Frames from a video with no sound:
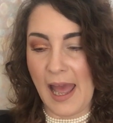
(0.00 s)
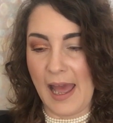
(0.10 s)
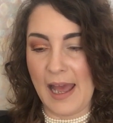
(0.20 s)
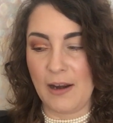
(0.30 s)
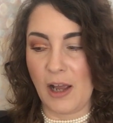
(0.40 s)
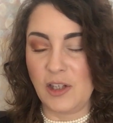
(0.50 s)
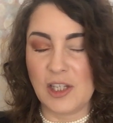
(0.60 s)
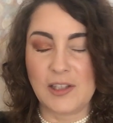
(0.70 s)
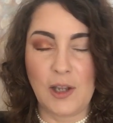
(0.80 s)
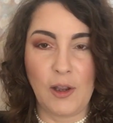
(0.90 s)
and I
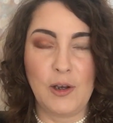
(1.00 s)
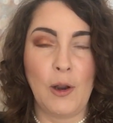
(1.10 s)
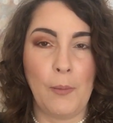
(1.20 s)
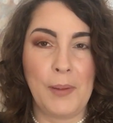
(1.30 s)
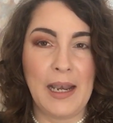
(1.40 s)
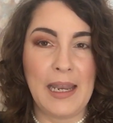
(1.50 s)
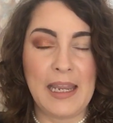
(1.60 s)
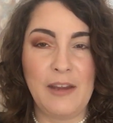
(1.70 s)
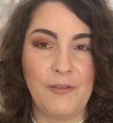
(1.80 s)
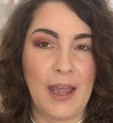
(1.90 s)
just could not
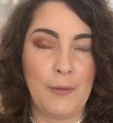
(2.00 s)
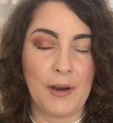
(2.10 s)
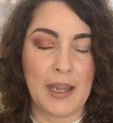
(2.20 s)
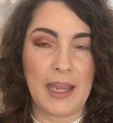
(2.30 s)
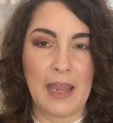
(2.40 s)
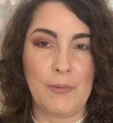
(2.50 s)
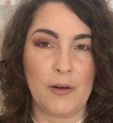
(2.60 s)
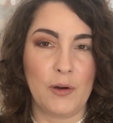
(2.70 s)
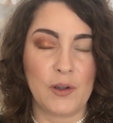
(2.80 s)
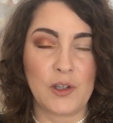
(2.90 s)
believe it when I came
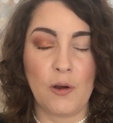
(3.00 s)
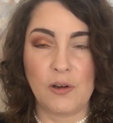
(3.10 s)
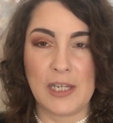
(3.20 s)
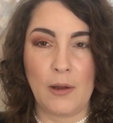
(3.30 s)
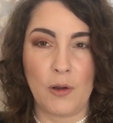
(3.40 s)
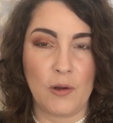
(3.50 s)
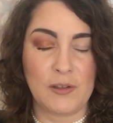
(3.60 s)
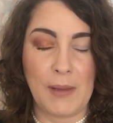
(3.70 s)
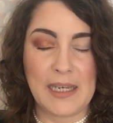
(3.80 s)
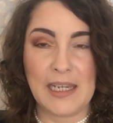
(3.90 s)
across Cocktail
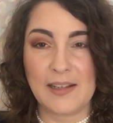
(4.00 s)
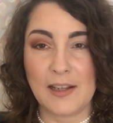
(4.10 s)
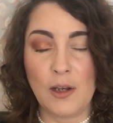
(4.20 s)
Cosmetics,